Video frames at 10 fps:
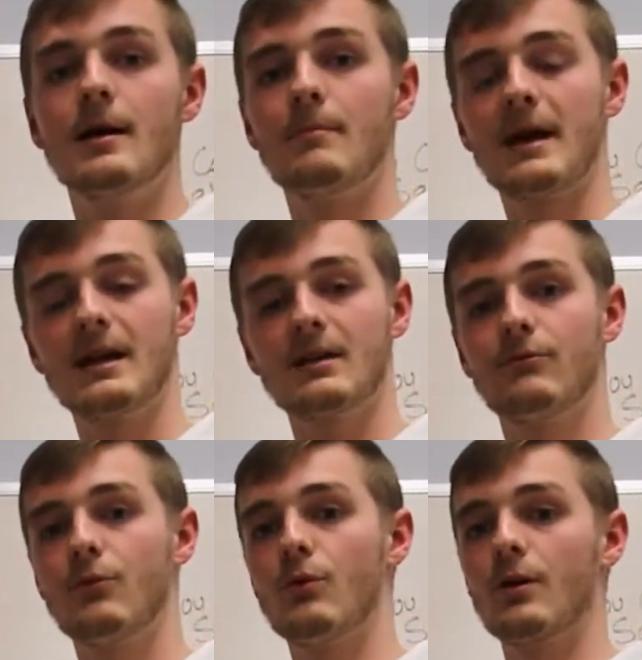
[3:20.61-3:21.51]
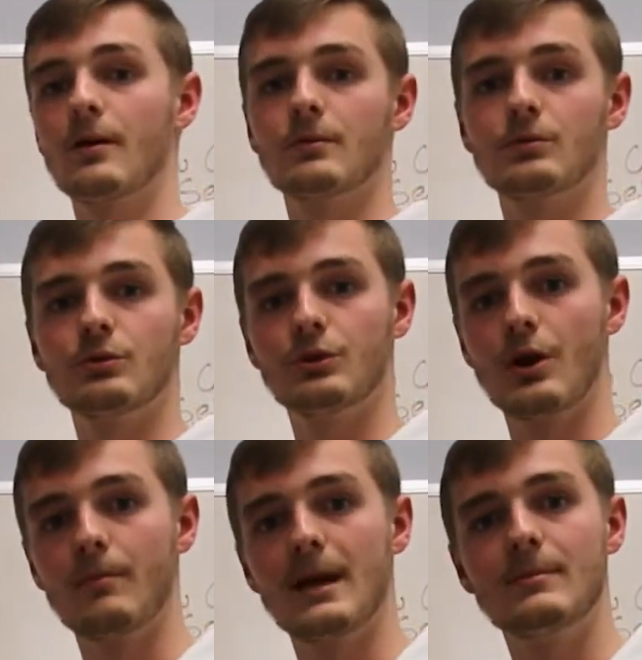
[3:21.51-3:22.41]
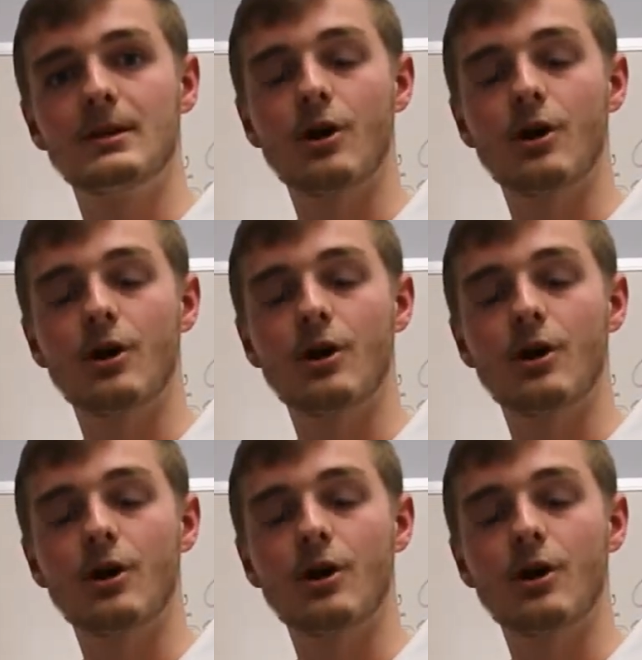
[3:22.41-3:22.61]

paying for, maybe